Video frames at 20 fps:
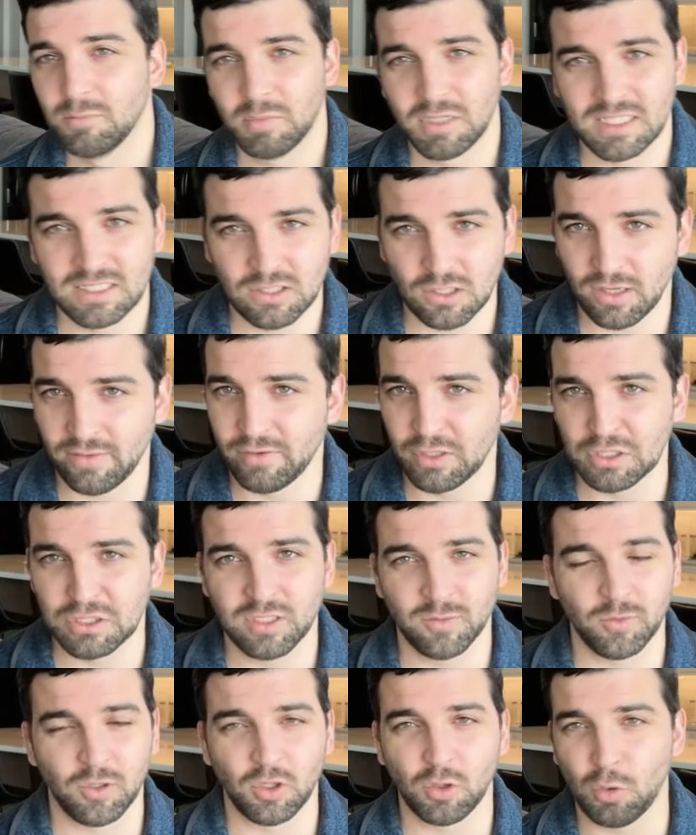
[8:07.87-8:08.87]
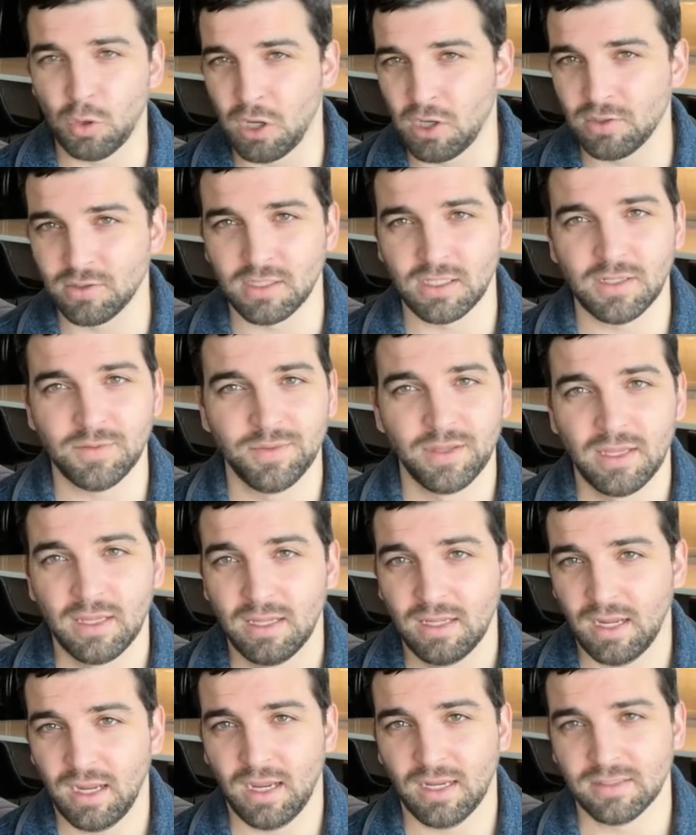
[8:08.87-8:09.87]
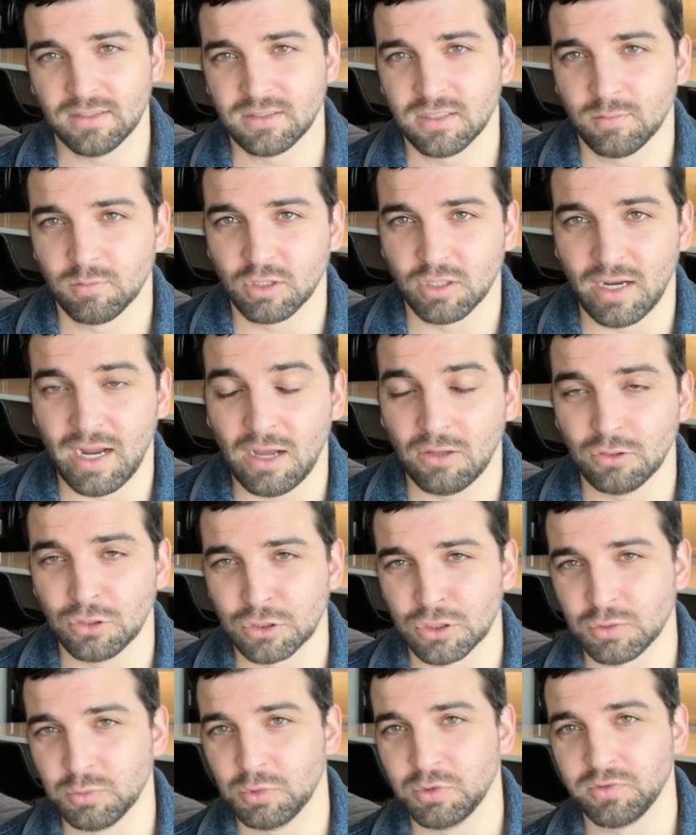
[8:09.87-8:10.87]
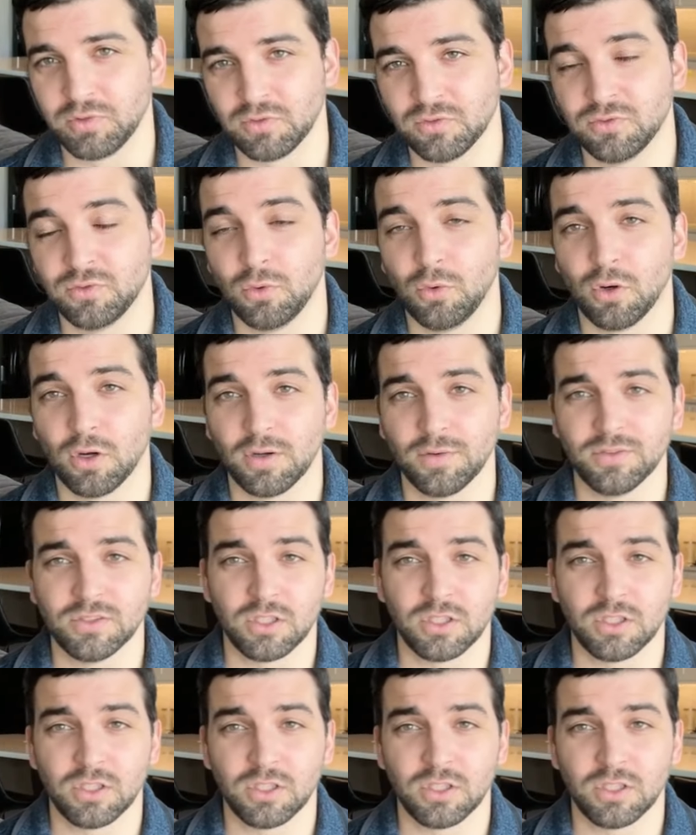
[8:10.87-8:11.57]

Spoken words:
but still have very similar quality and similar outlooks moving forward.